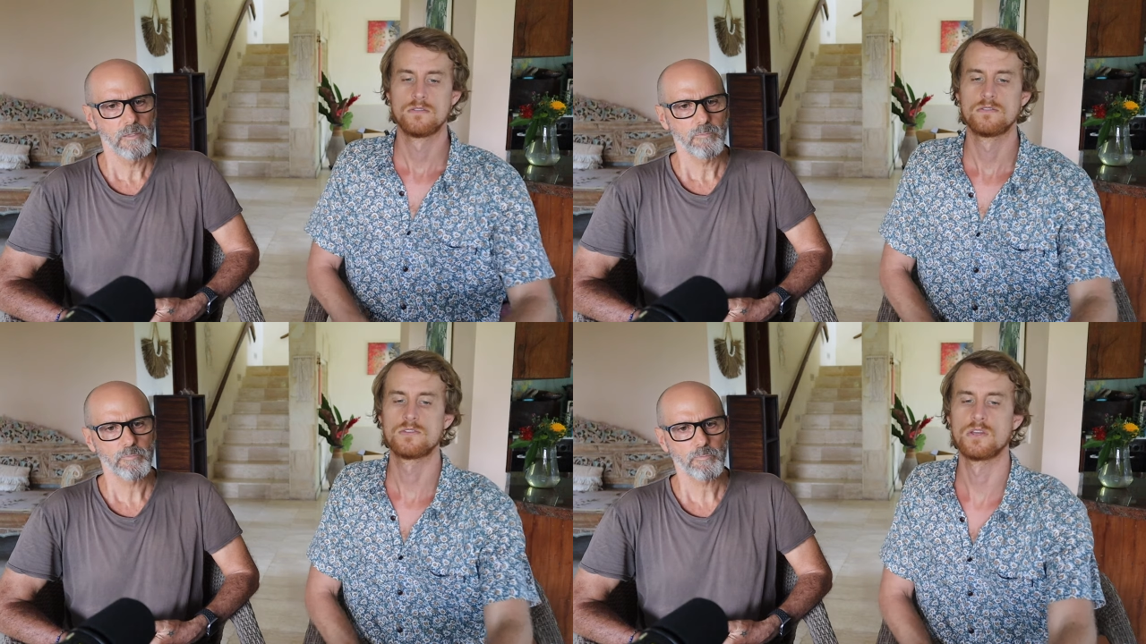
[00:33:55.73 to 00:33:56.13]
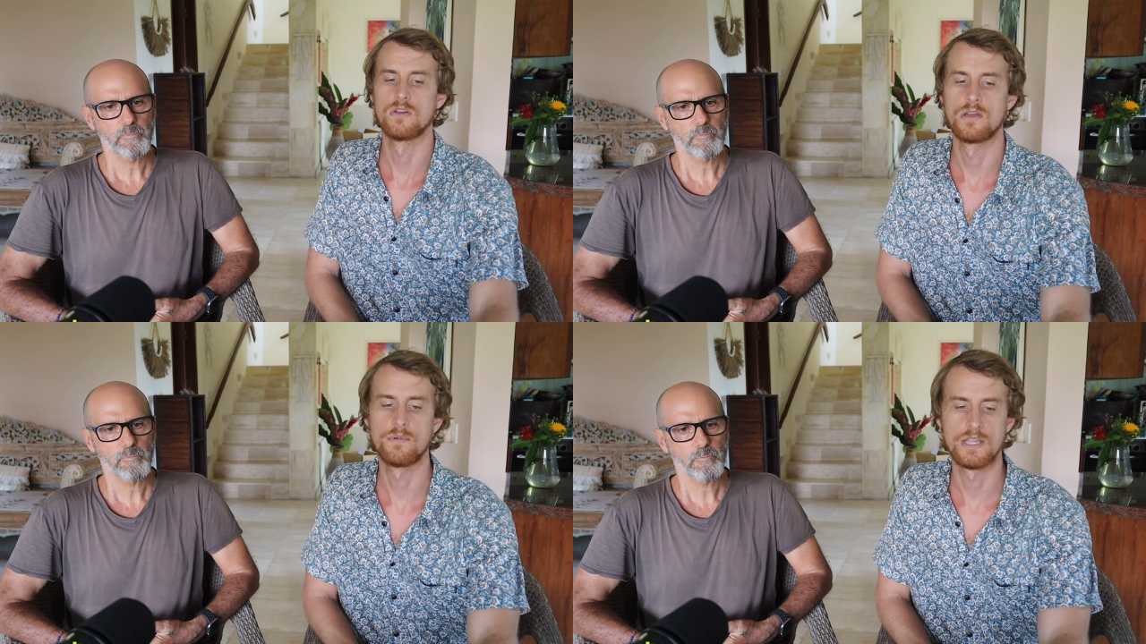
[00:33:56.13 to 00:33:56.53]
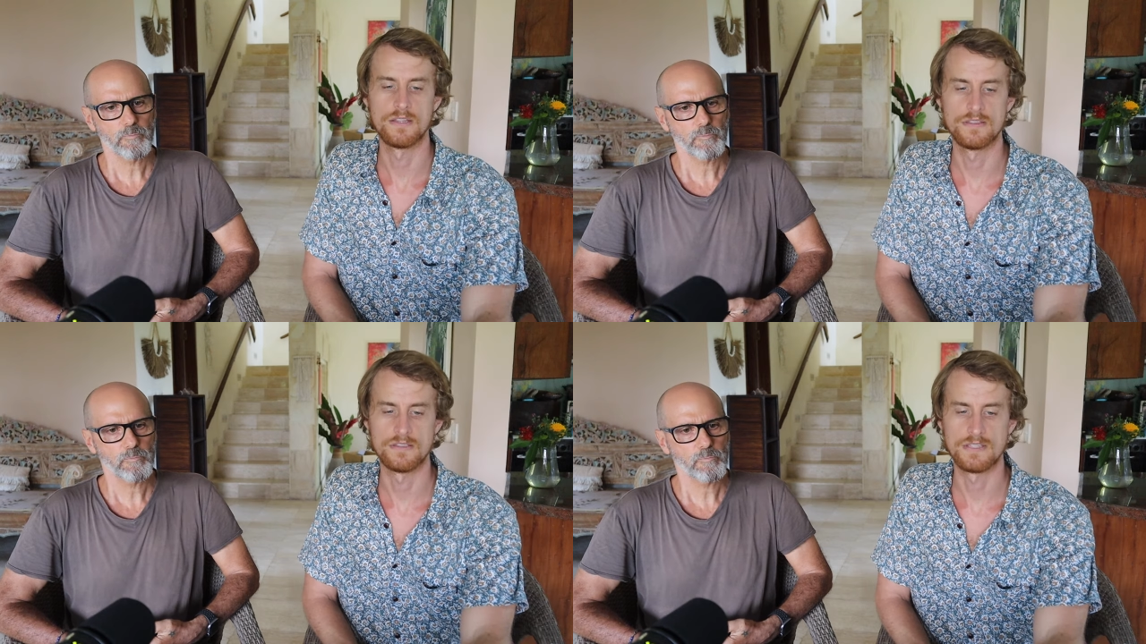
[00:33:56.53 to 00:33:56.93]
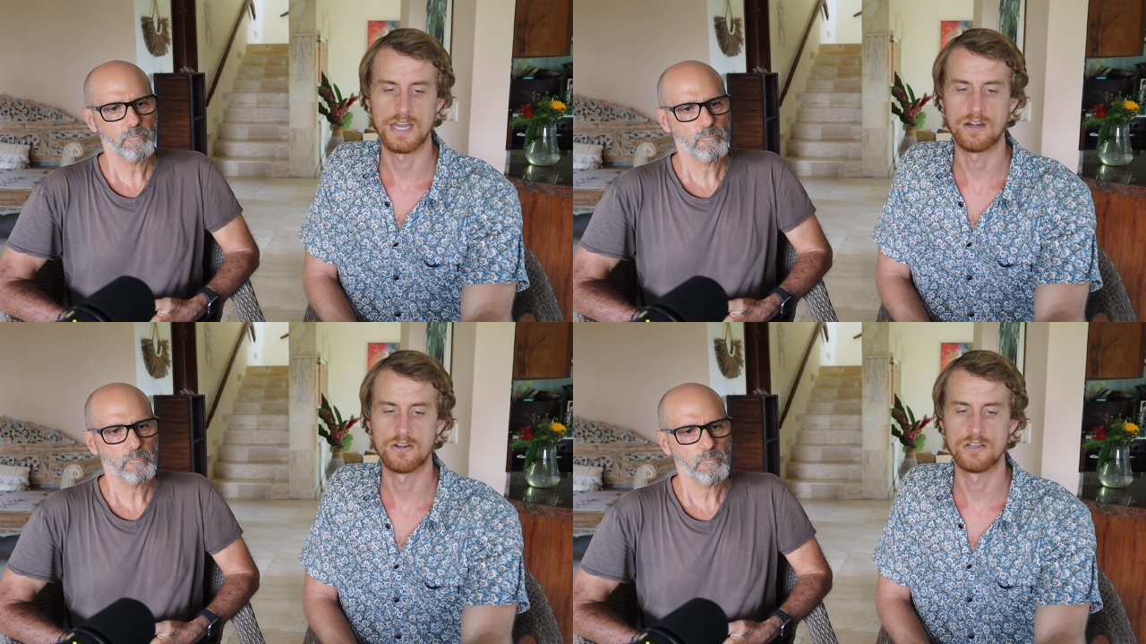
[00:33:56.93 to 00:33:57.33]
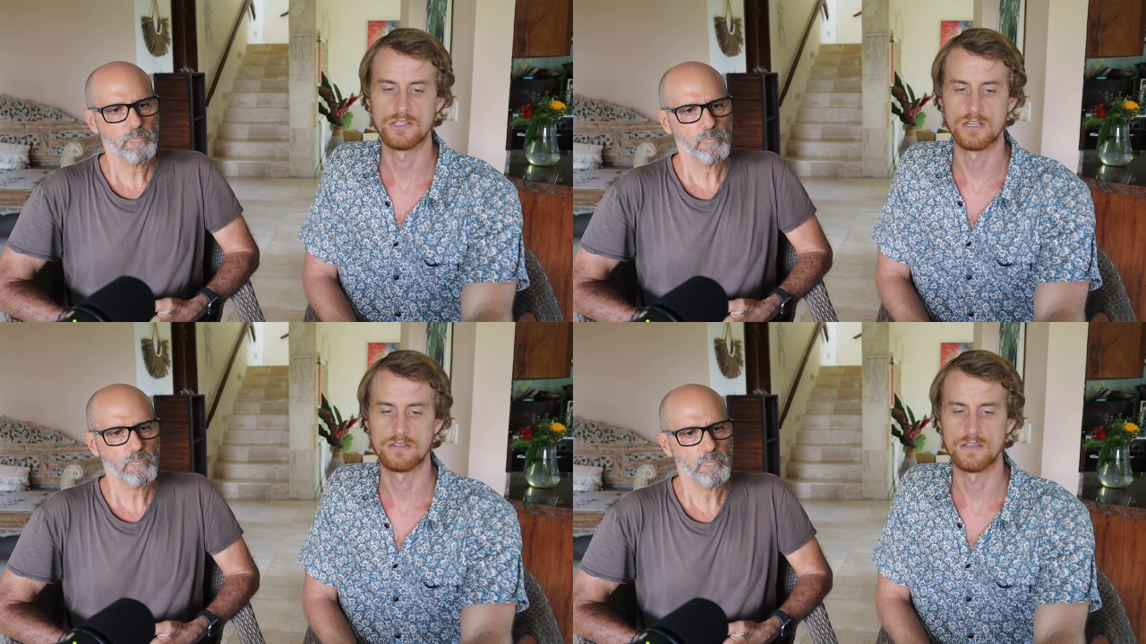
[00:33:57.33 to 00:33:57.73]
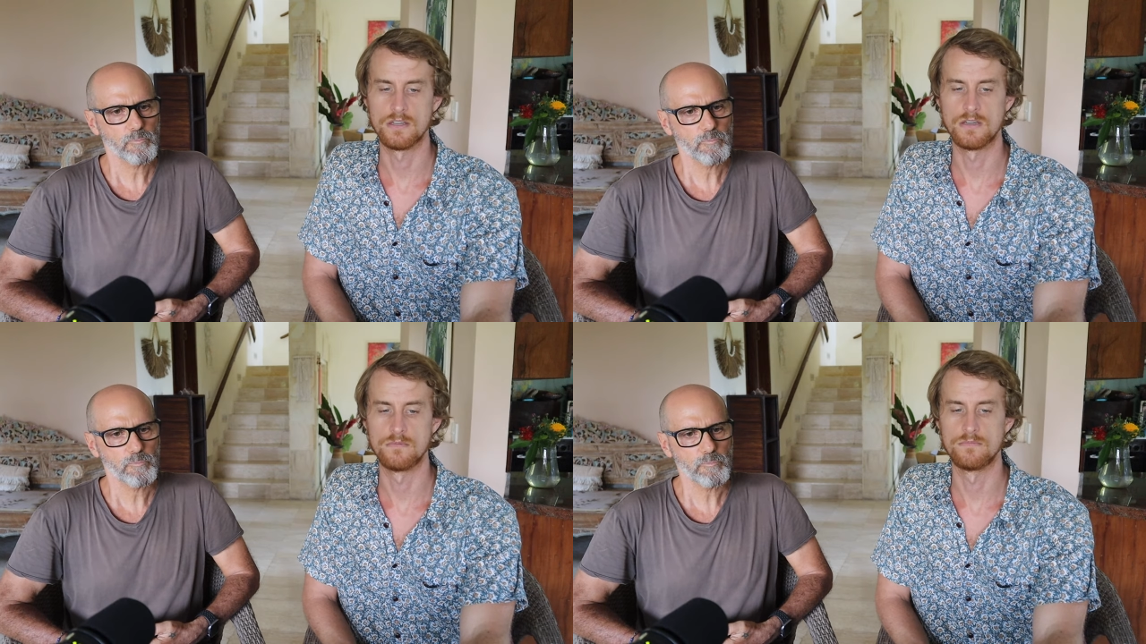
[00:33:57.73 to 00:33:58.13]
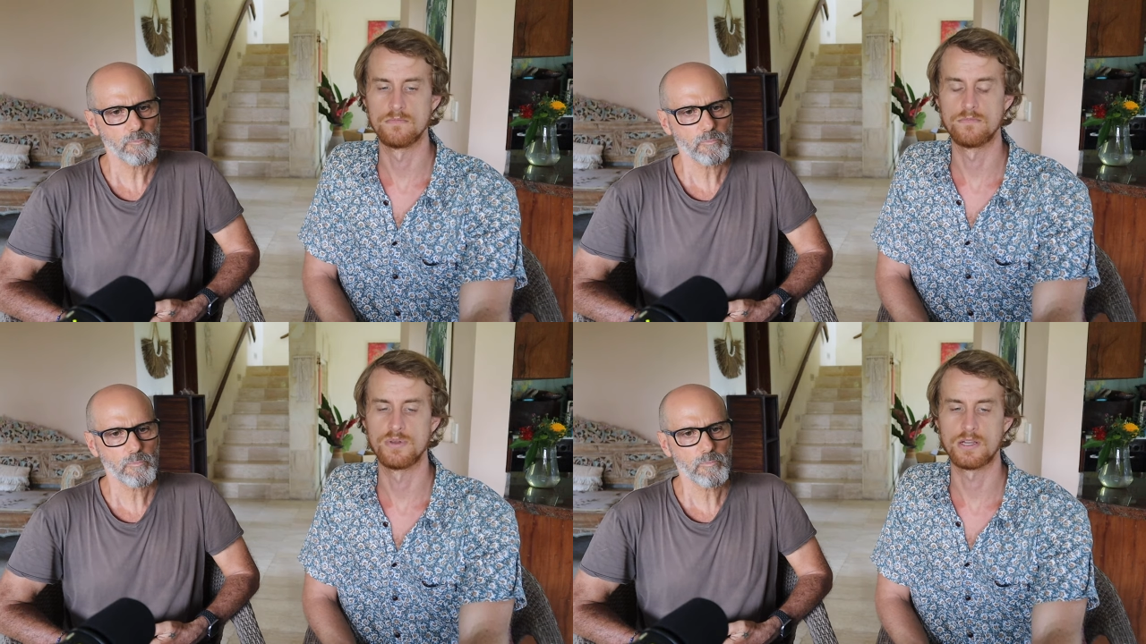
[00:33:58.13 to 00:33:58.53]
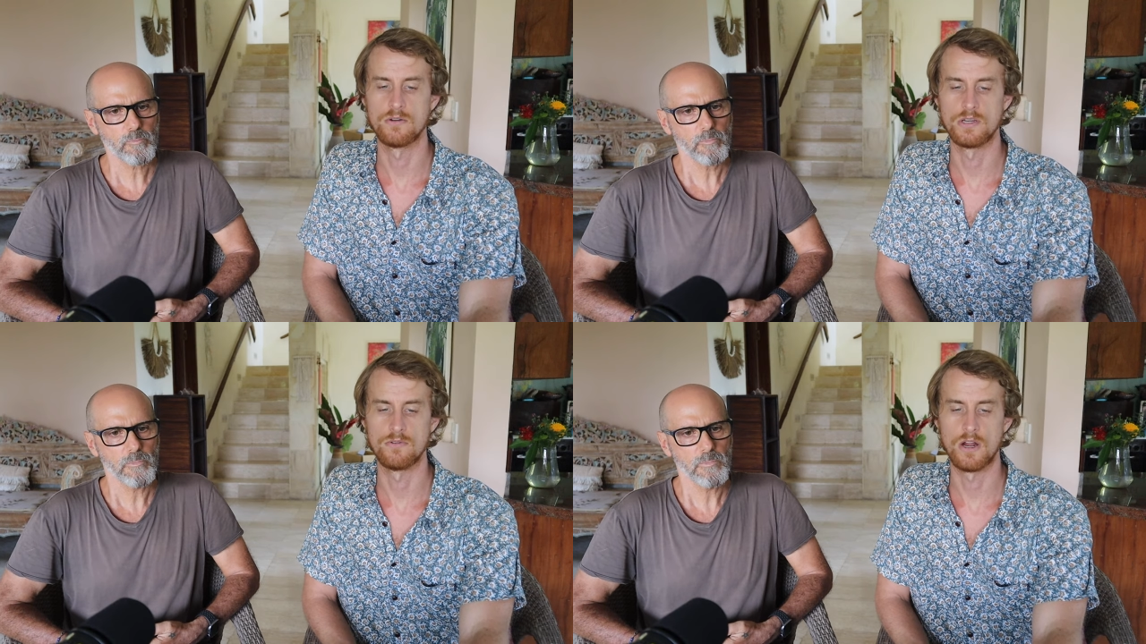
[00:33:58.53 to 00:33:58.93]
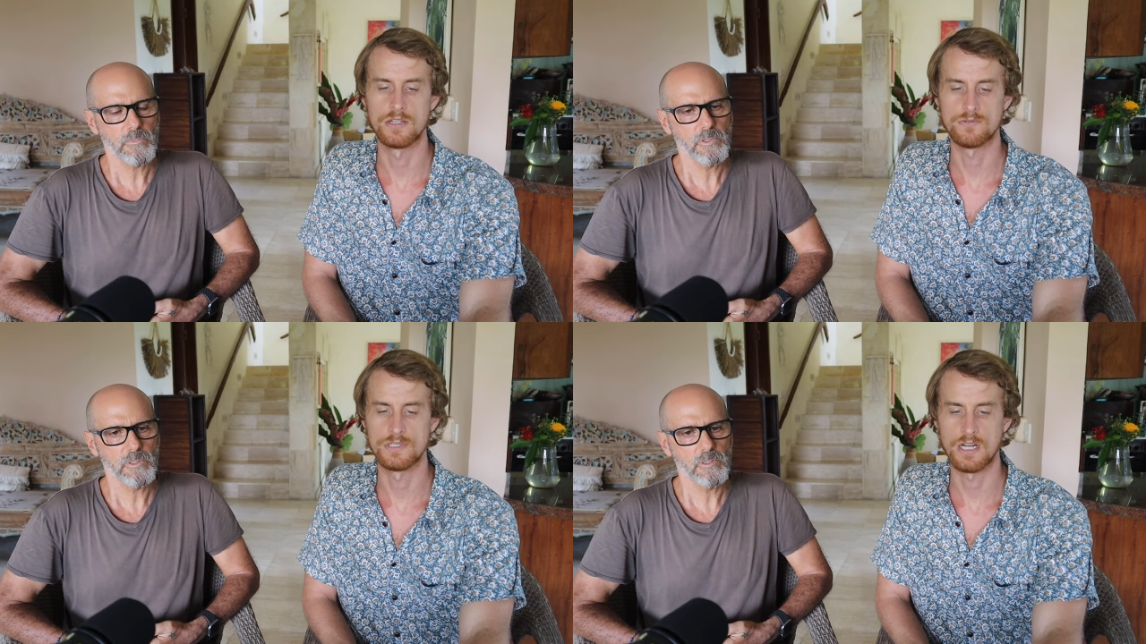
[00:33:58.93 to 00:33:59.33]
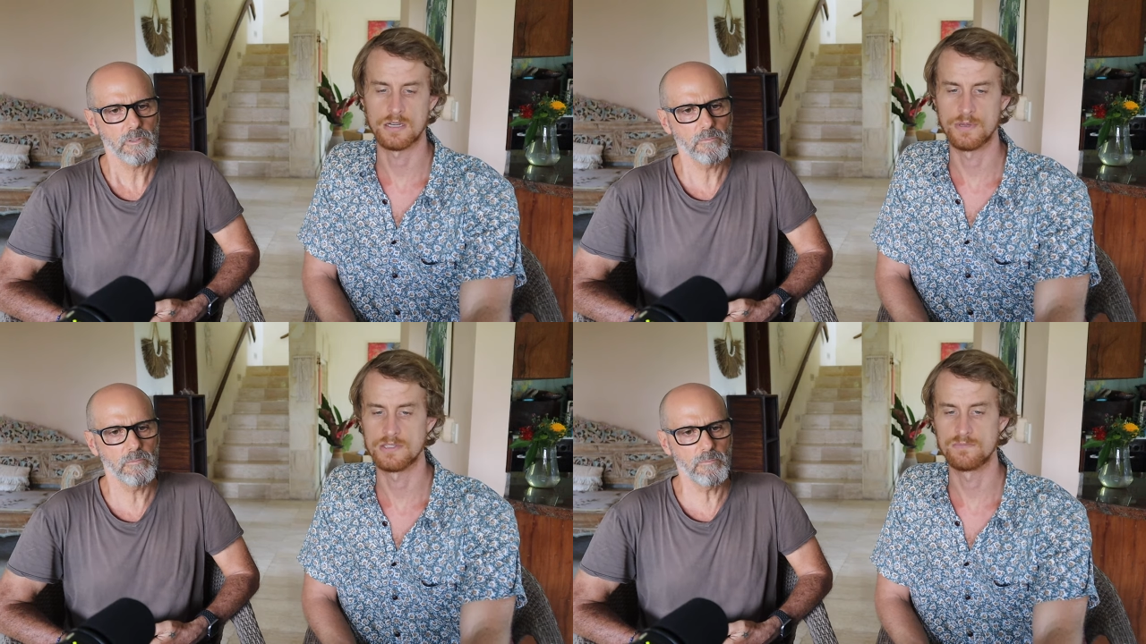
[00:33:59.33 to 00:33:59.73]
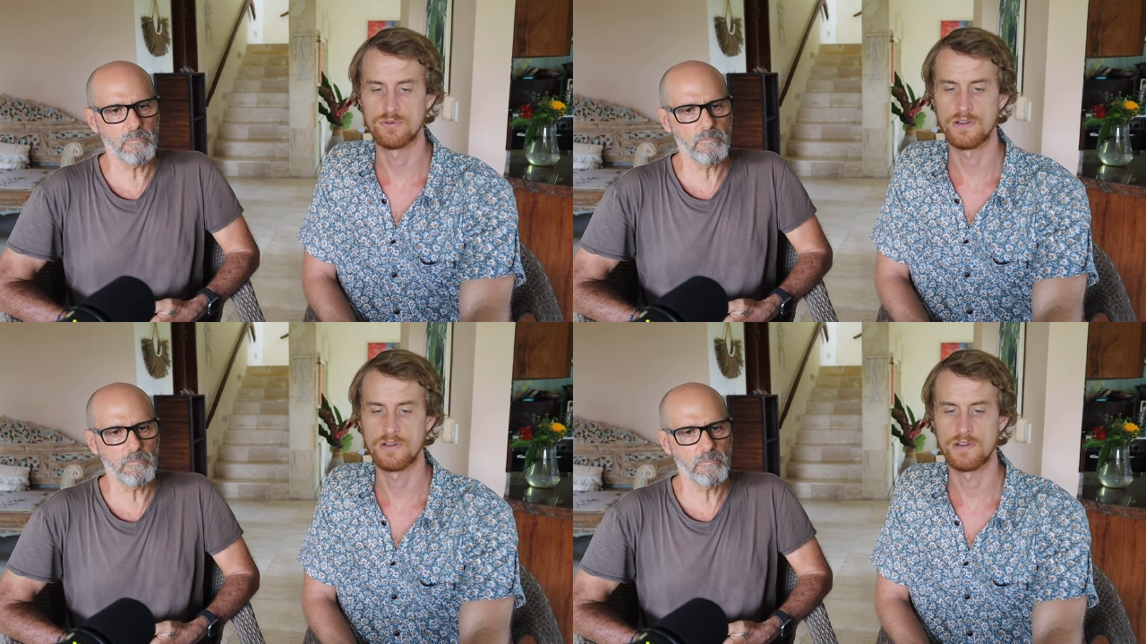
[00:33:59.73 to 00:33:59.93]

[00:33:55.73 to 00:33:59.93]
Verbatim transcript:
Speaker 1: So then we get the Saturn conjunct the Bitcoin Uranus. We talked about this mm-hmm.